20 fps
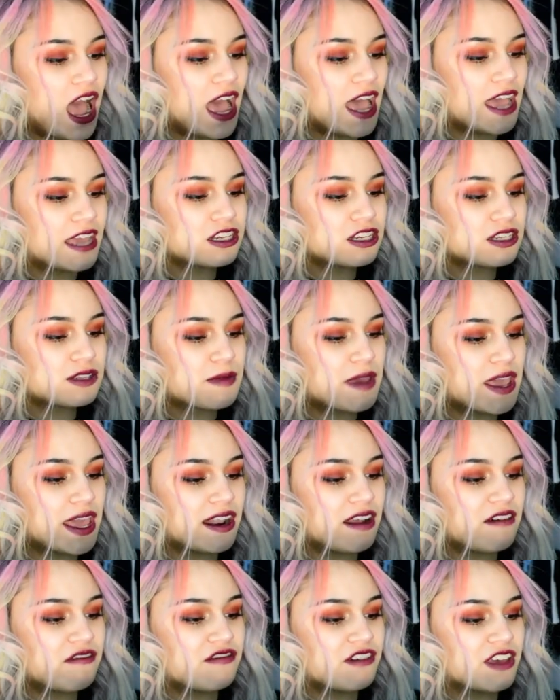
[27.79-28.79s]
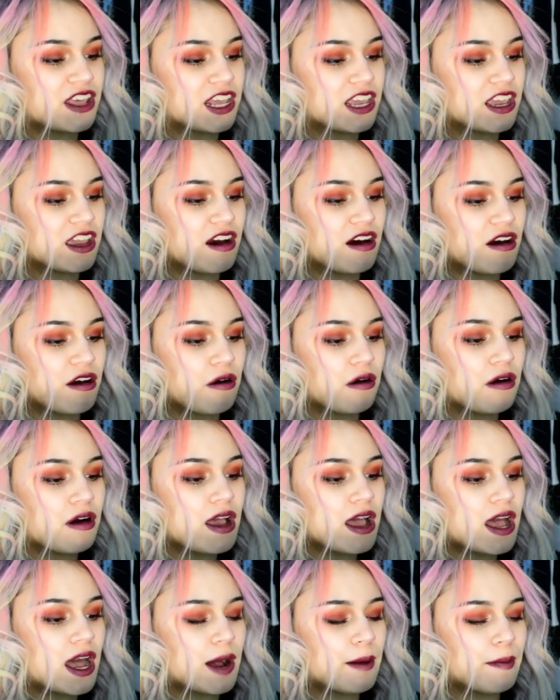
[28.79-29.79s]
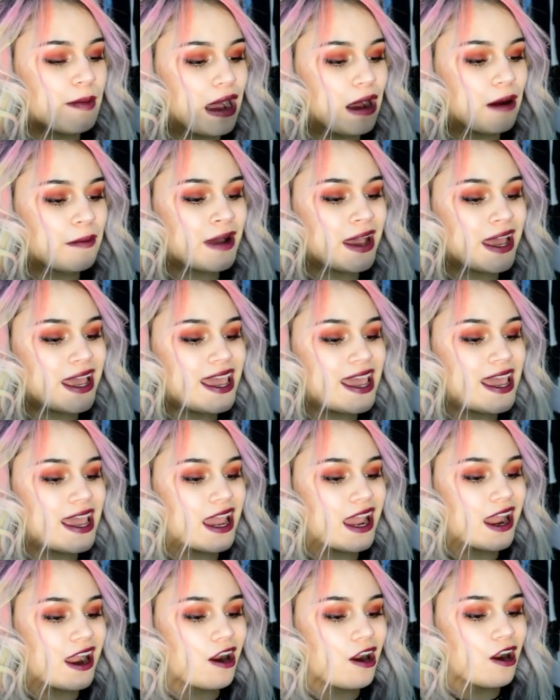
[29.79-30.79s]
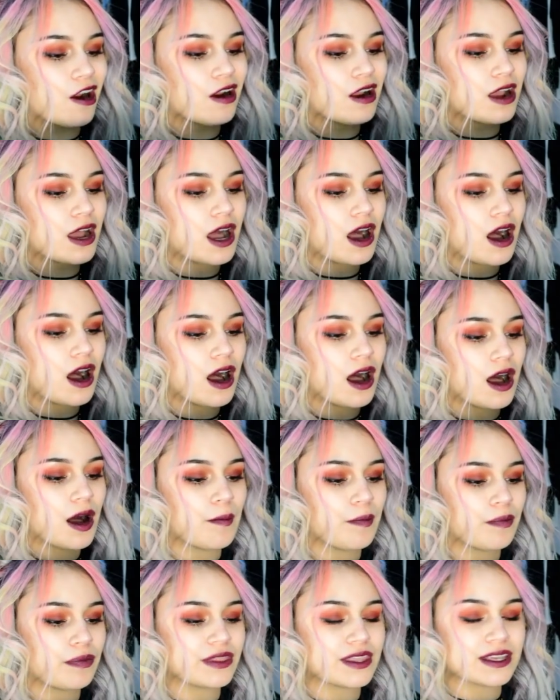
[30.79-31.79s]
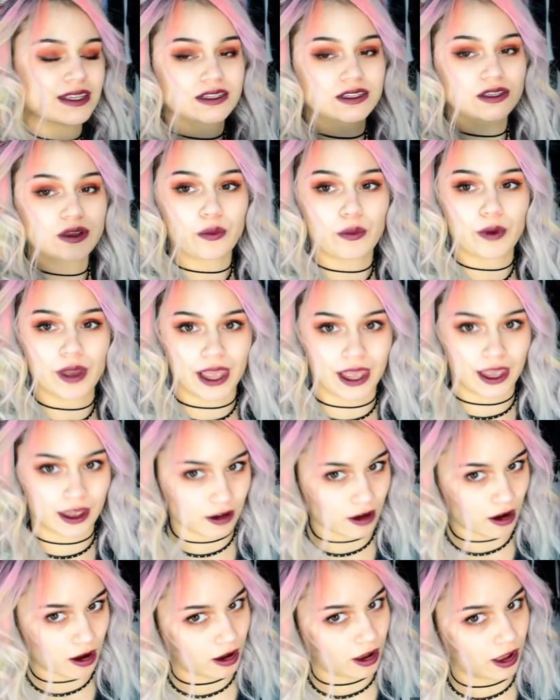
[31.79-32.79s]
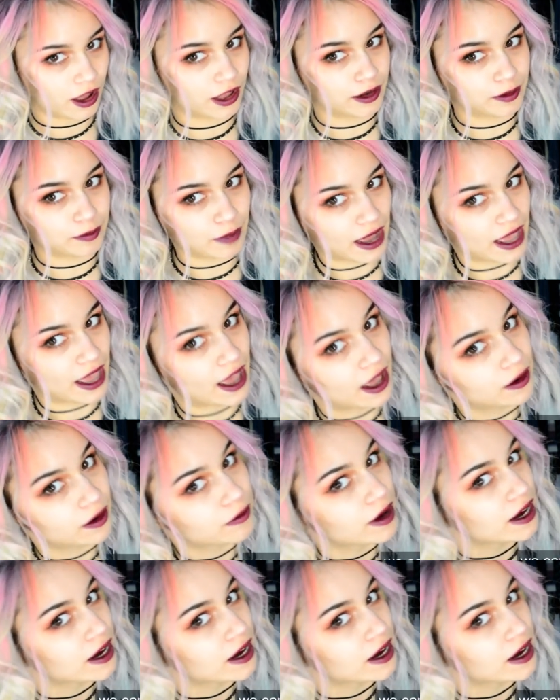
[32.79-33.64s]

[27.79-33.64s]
I just made a video about my hair. Um, this is a wig on my head